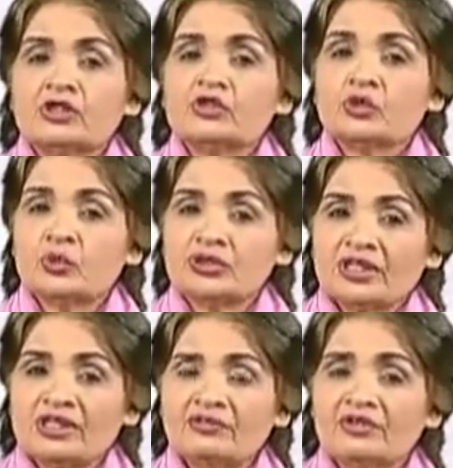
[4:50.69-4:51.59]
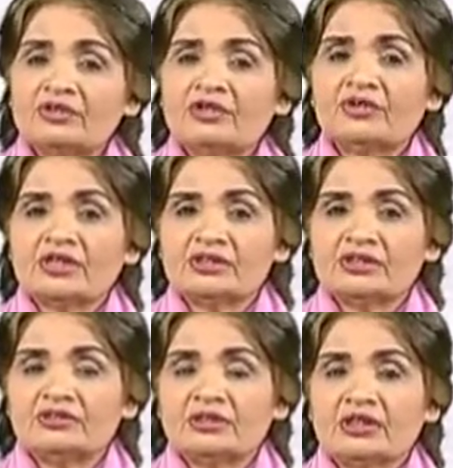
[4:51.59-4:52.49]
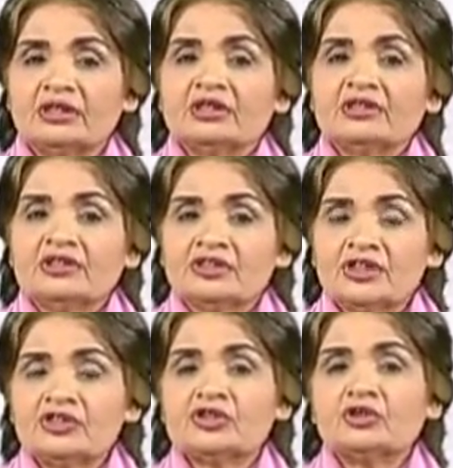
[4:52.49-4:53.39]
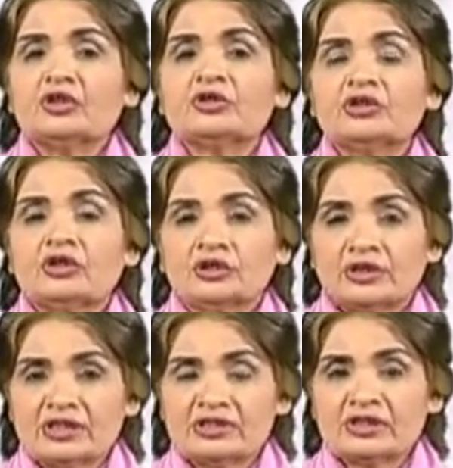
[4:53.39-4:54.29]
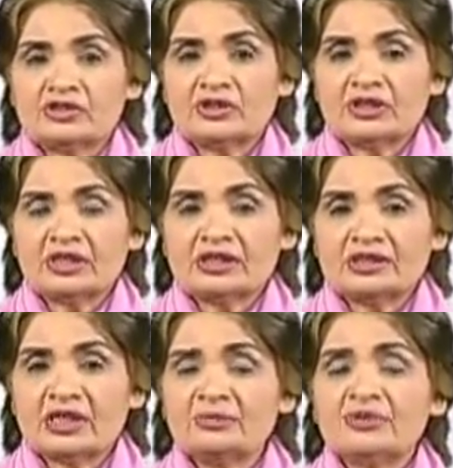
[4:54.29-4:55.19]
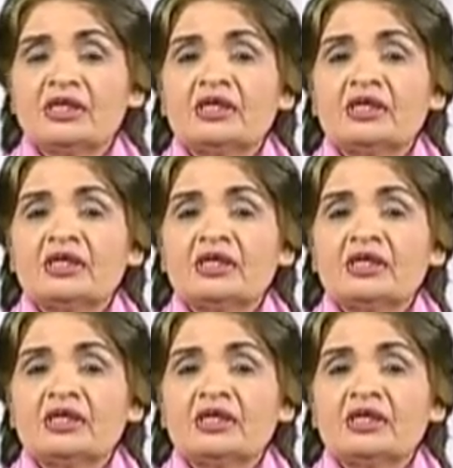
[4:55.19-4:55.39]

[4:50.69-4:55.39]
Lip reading: So whatever the criteria the teacher or the organization accepts,